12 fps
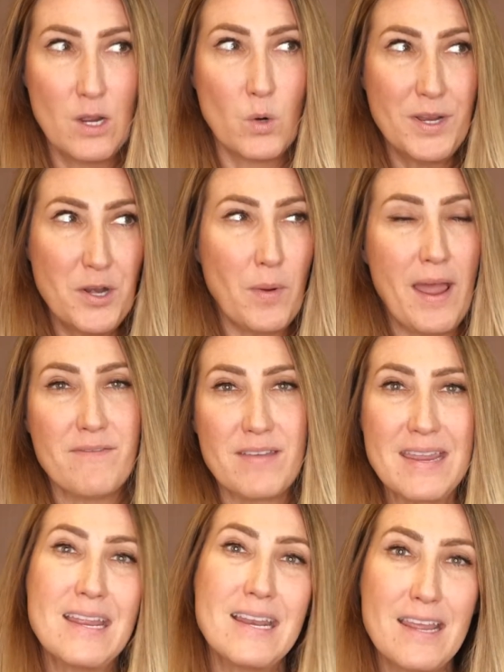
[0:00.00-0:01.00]
We don't have
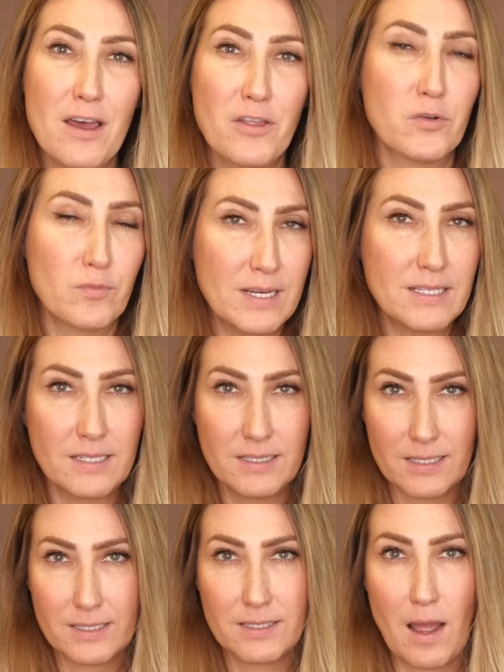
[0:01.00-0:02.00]
any other reason
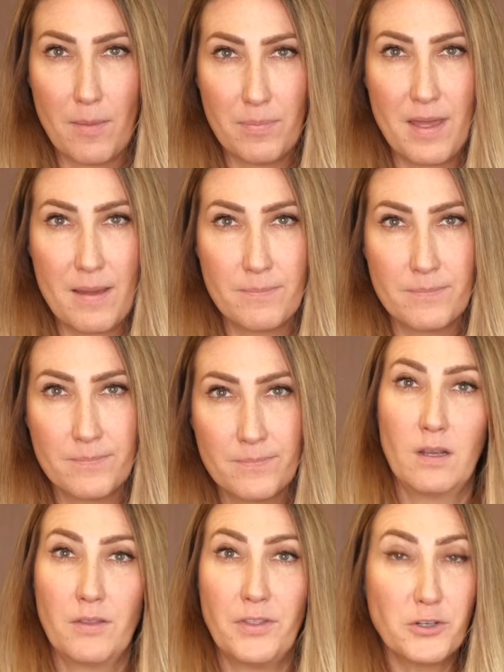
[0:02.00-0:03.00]
to stop them.
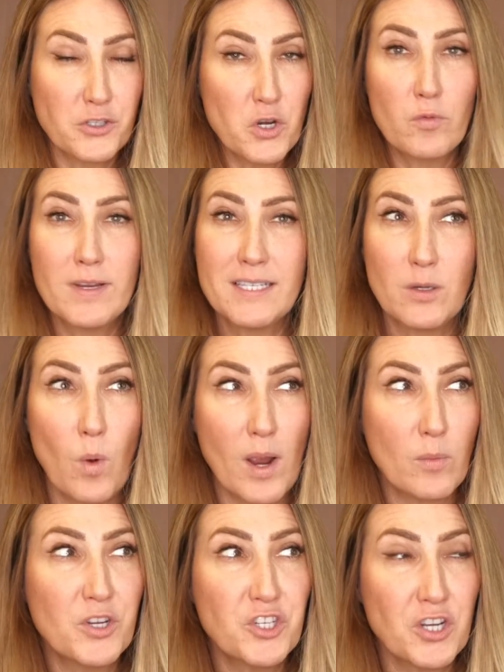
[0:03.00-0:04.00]
There's no reason why
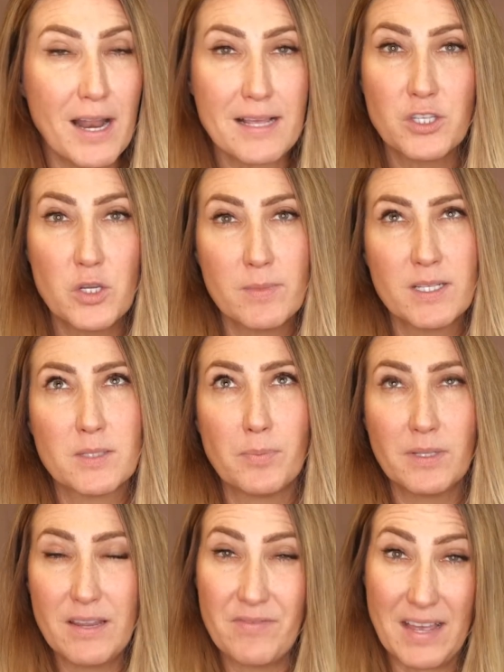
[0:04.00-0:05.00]
we should, as humans,
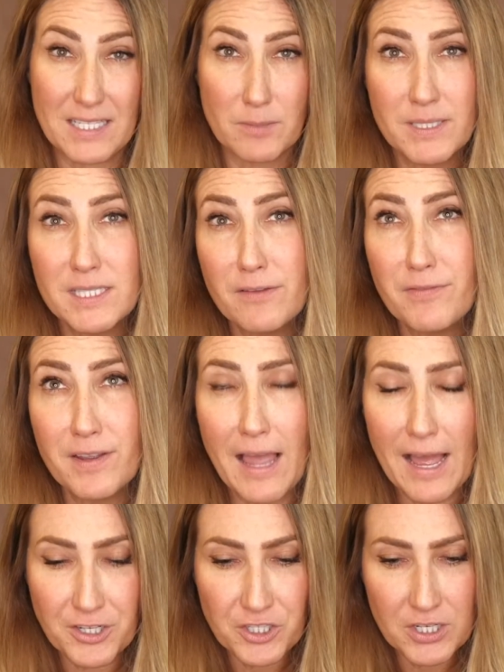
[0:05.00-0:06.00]
believe that specific
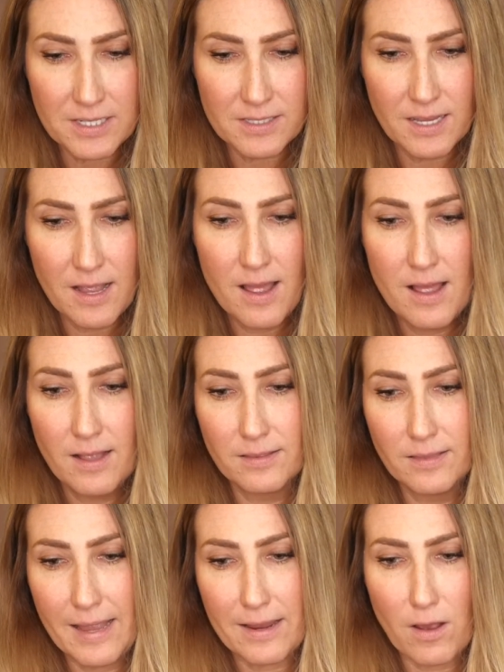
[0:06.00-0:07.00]
actions
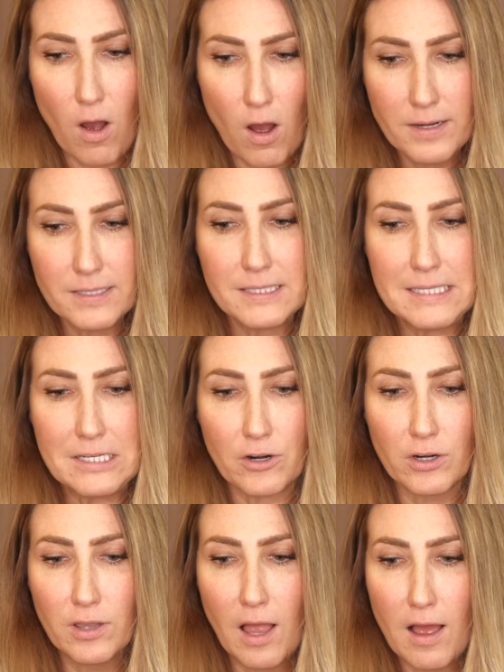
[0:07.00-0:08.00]
like honesty
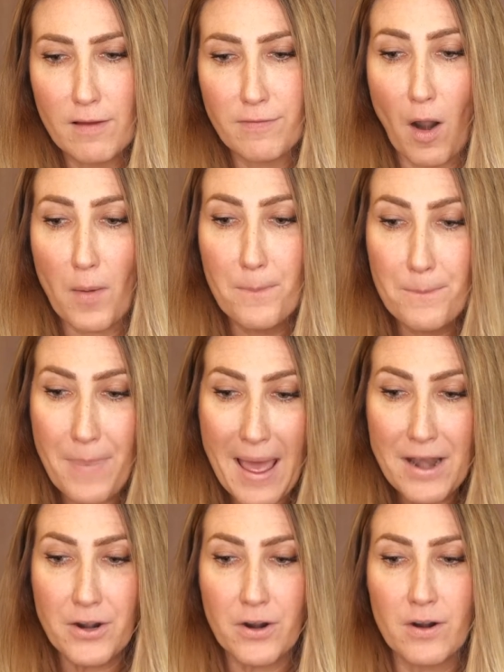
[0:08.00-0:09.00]
or love are
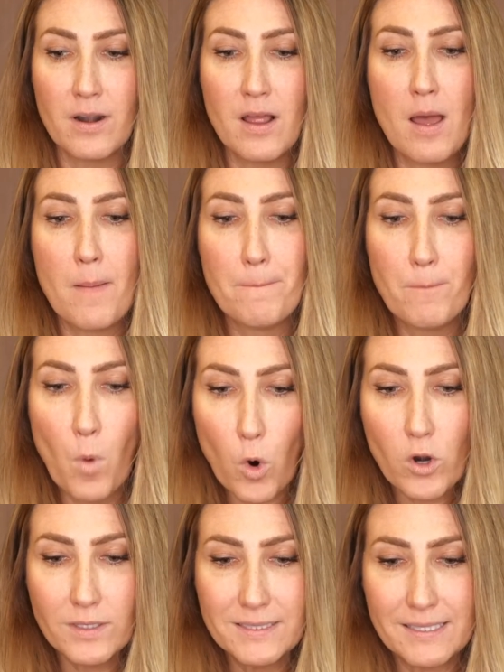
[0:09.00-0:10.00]
better
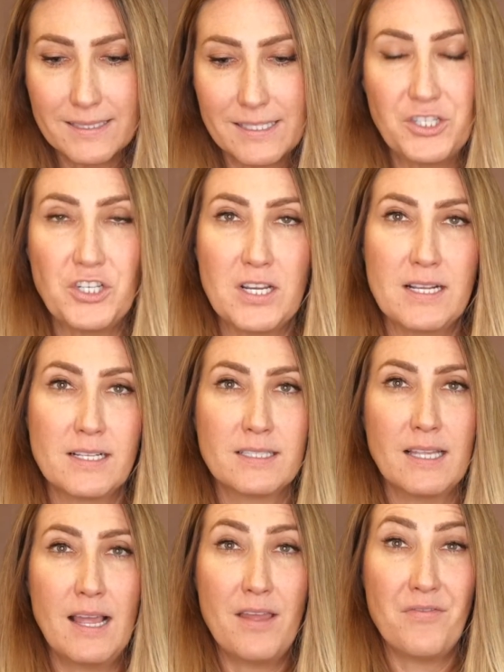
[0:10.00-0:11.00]
moral
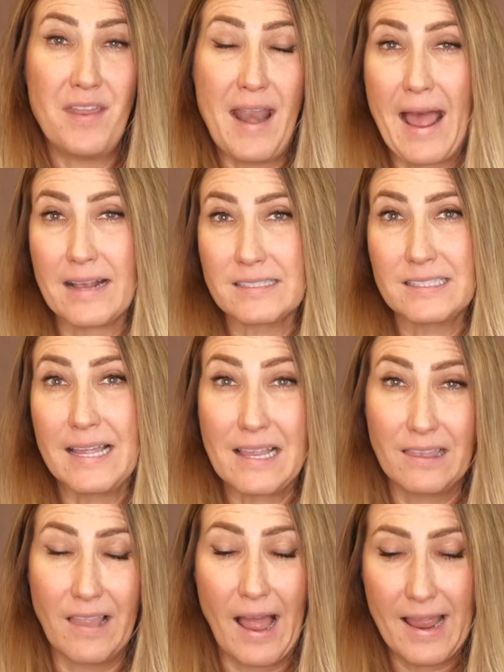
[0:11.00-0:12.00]
decisions than acts like
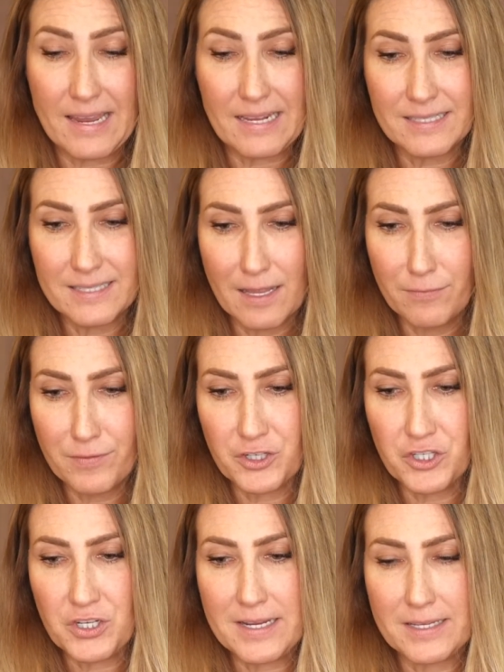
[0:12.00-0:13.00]
lying and
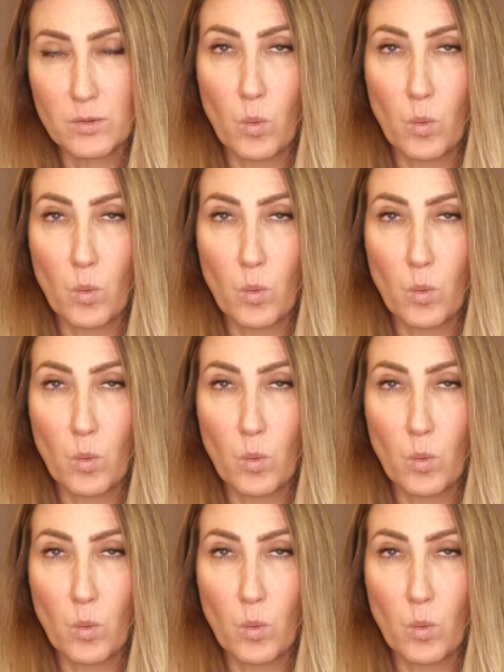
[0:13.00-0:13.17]
selfishness.